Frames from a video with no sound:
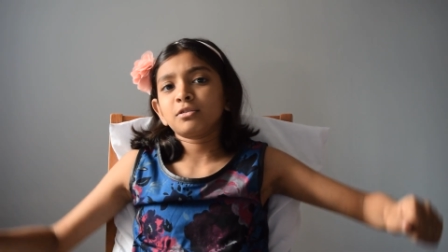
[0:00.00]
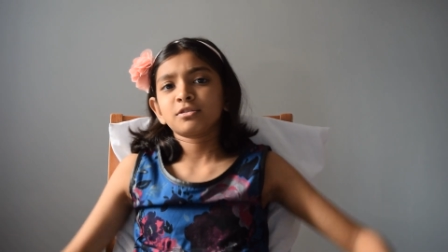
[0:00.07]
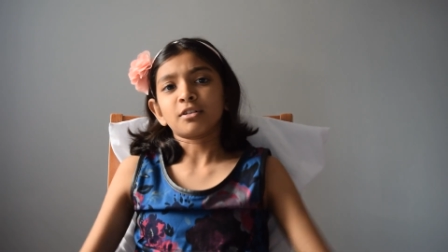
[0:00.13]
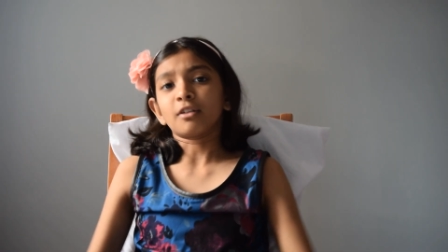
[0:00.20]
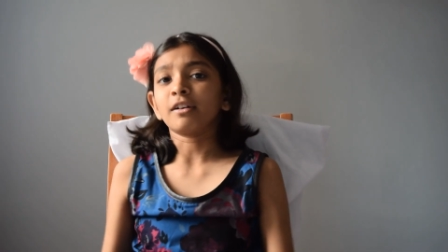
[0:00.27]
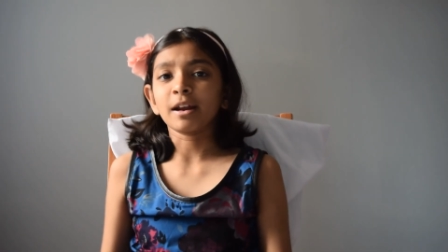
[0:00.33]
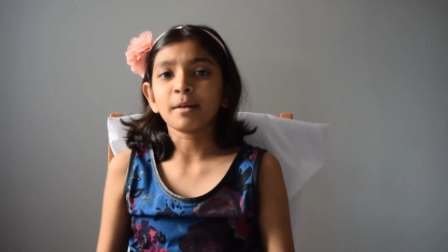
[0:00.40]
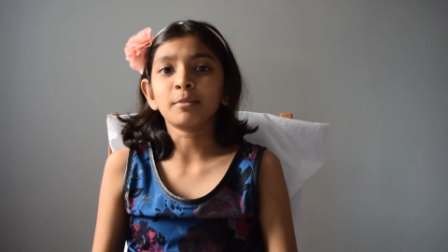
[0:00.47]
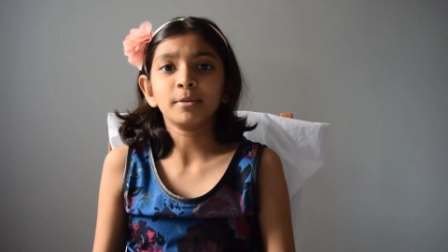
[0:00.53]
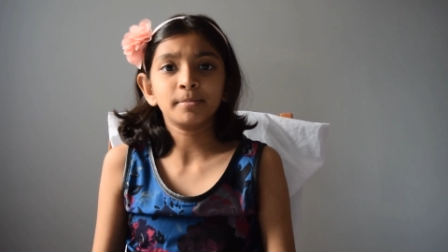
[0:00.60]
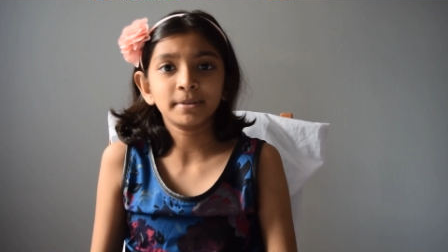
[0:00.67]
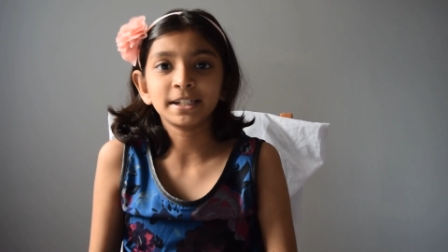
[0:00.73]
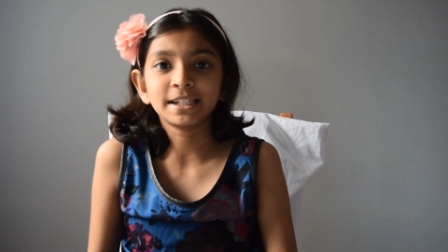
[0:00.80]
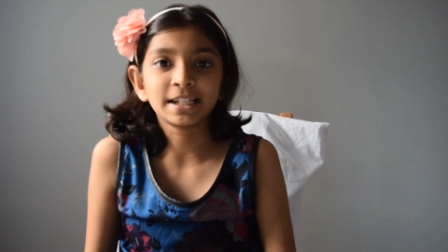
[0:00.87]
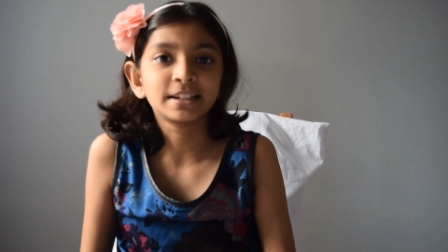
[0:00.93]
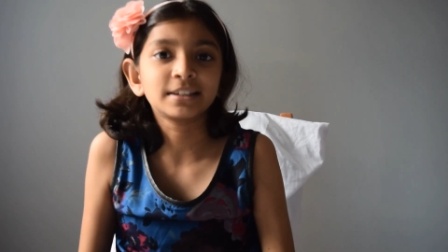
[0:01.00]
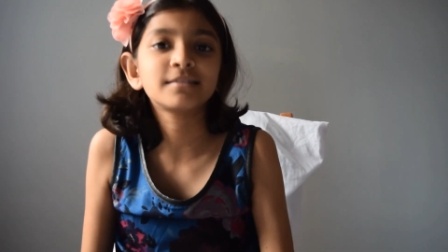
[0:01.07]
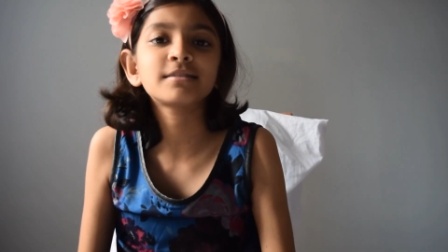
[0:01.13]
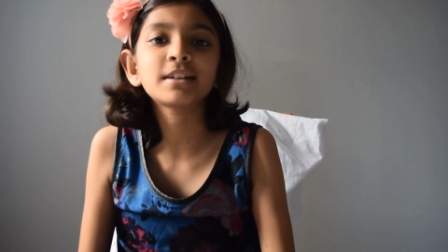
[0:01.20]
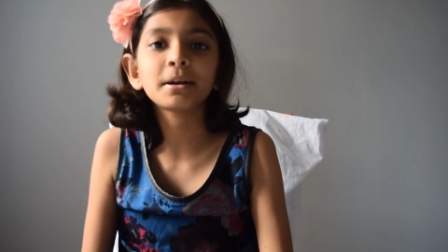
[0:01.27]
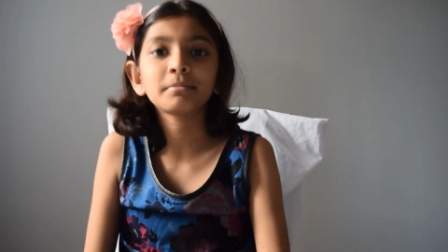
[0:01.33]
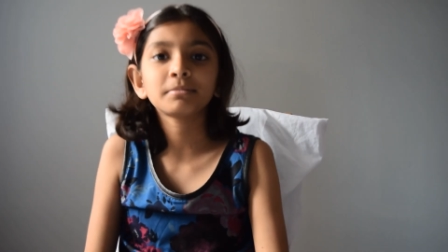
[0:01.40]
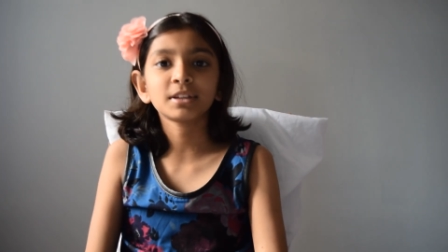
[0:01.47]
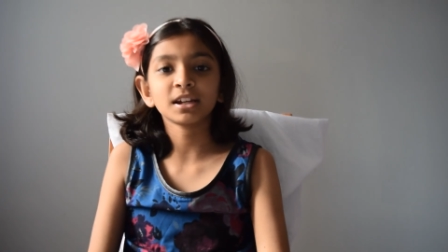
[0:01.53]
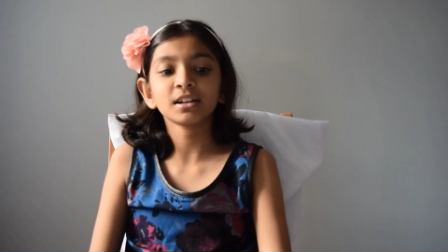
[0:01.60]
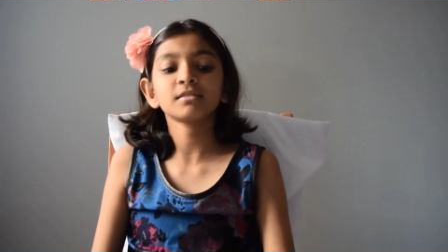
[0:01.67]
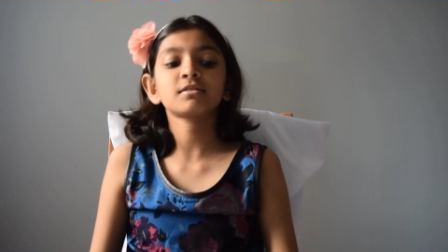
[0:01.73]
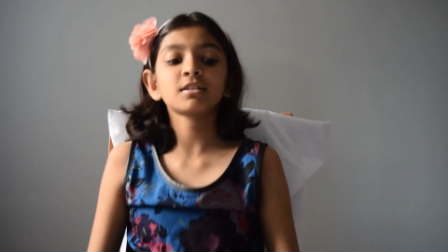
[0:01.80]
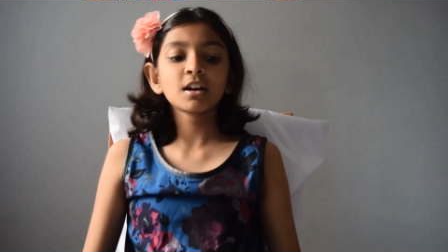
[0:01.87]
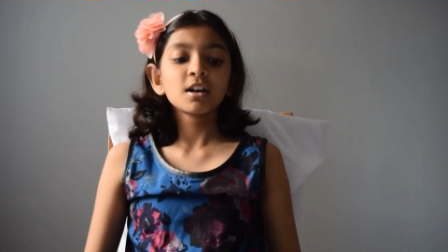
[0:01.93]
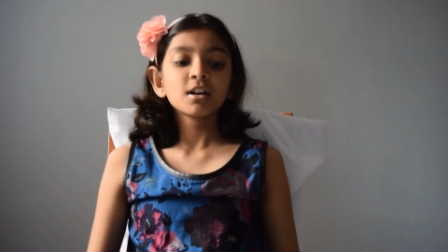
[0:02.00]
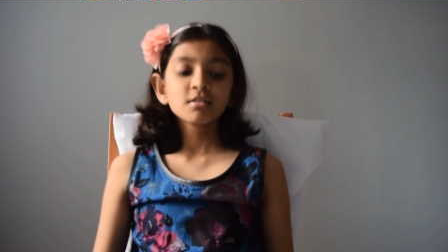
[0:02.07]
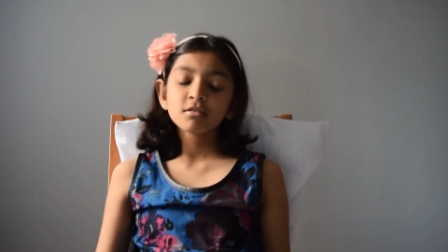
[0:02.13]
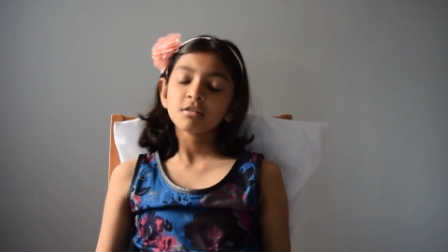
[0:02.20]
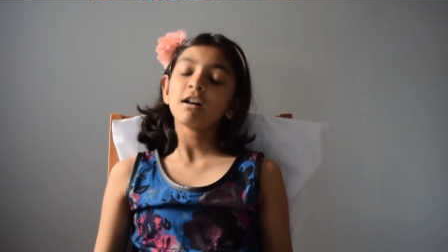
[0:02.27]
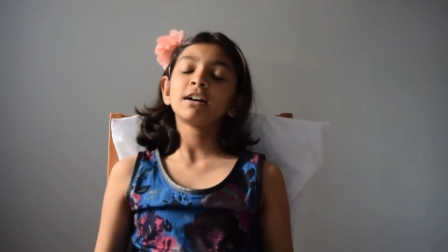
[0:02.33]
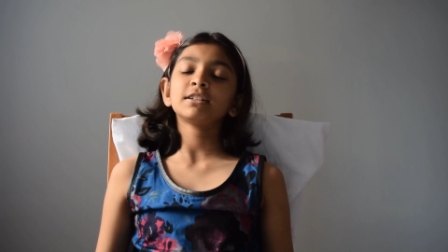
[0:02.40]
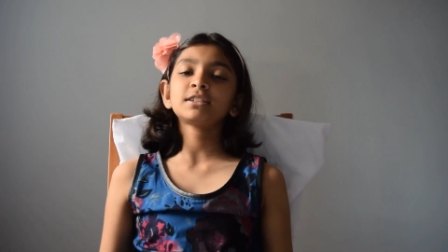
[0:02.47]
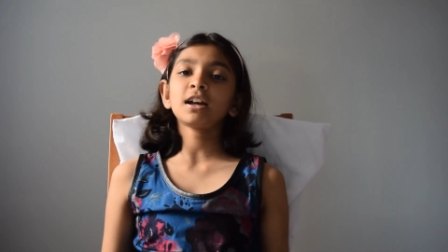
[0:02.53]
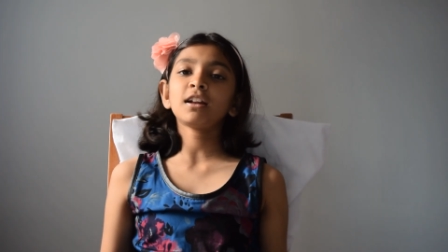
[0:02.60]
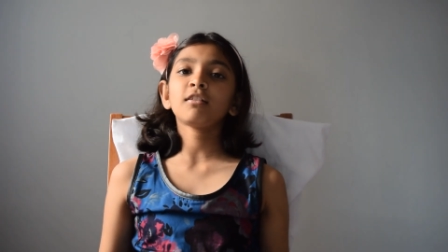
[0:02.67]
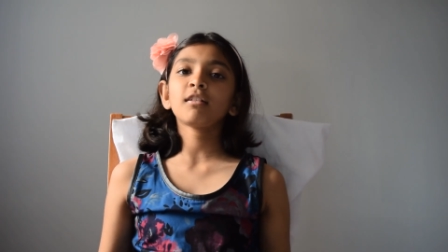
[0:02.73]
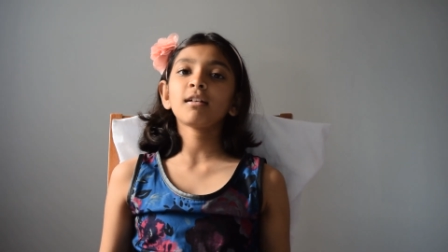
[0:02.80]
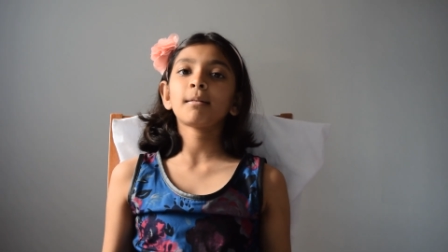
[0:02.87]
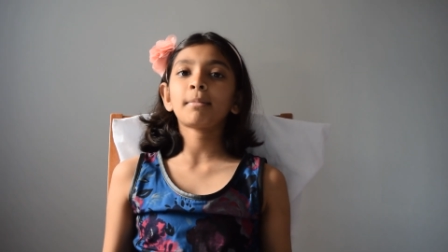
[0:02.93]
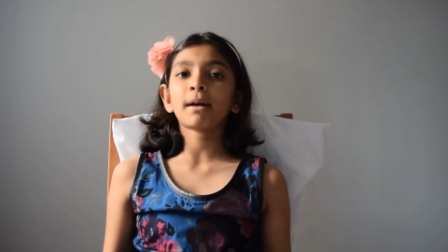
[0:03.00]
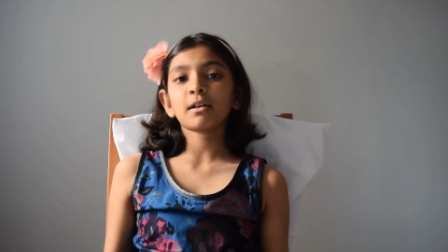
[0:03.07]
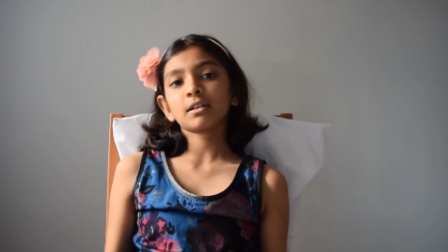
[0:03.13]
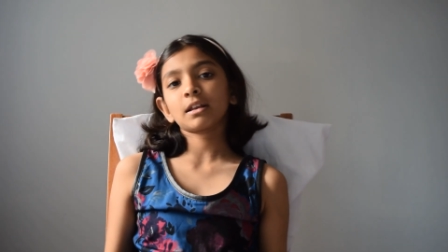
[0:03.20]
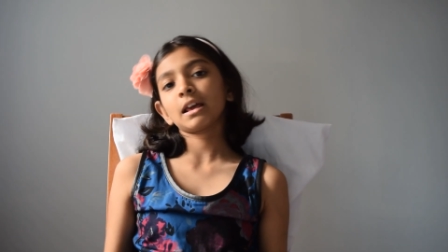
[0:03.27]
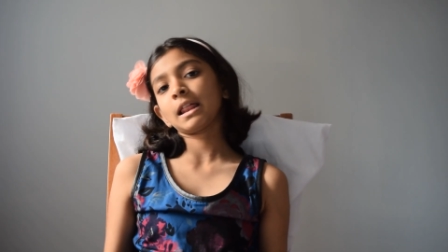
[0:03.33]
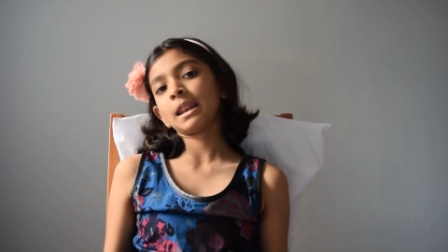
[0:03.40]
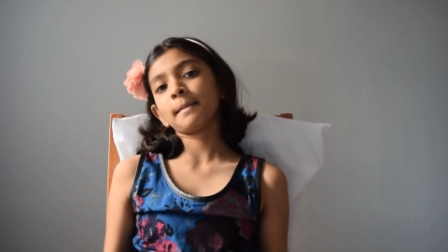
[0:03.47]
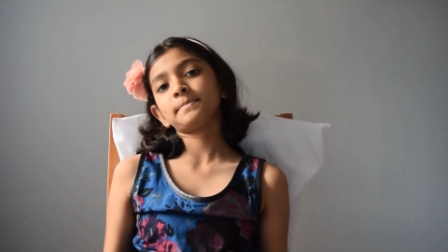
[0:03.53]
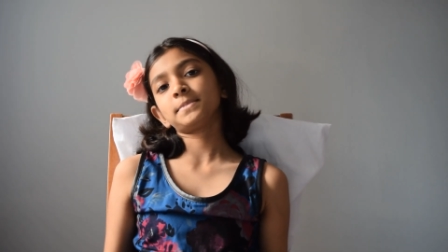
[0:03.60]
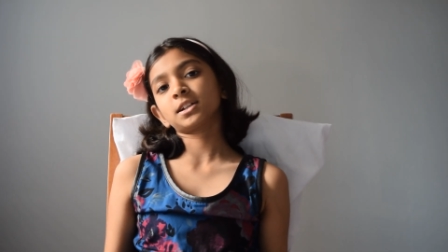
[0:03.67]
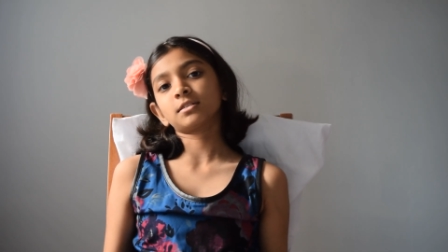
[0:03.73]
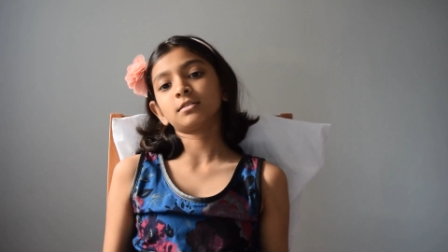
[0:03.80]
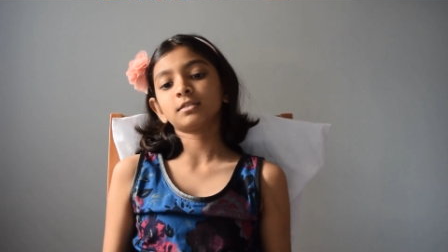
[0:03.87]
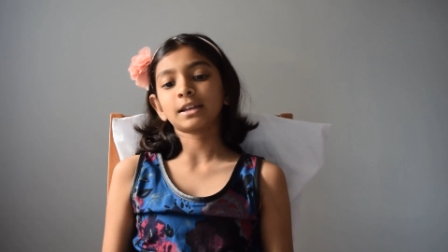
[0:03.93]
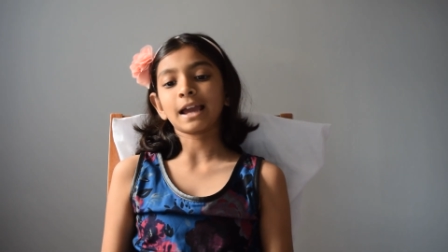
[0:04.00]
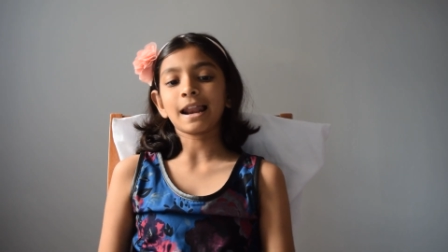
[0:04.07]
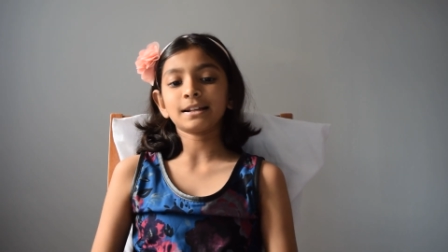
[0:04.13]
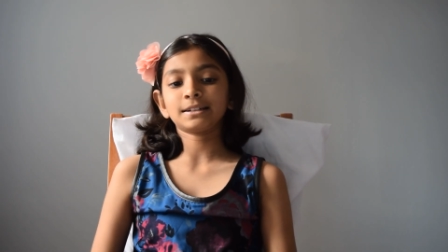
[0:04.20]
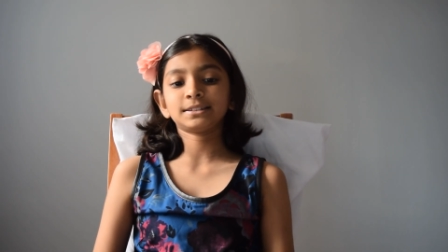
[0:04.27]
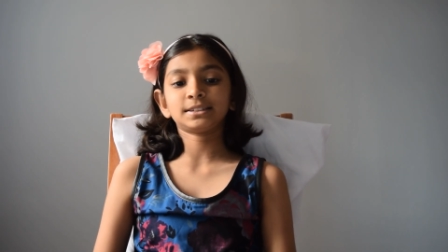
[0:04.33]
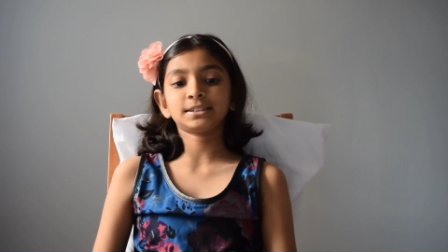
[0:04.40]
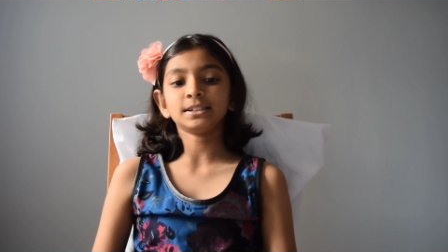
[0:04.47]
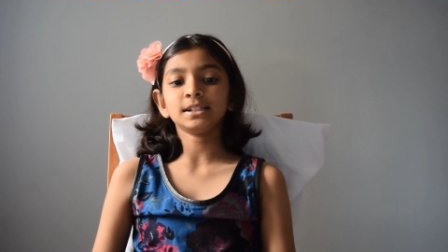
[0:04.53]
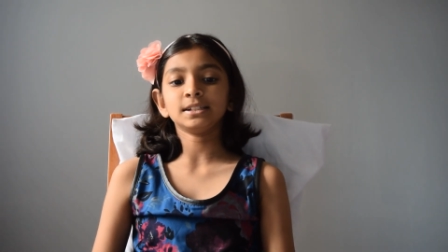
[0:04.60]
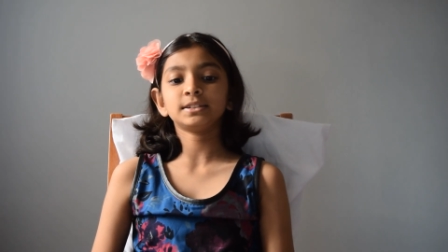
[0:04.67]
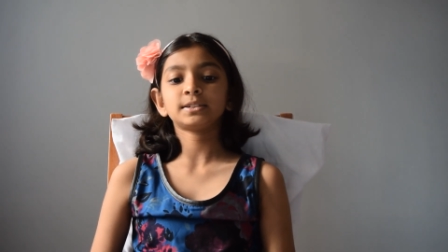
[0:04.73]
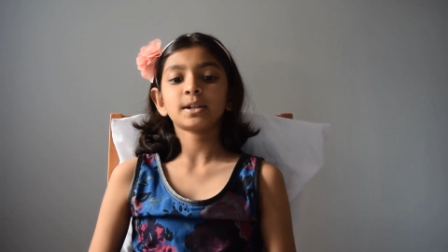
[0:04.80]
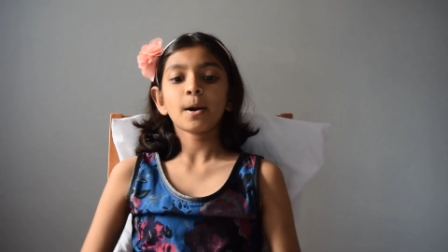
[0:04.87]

sorry I'm repeating the same things so I'll tell you about elliptical galaxies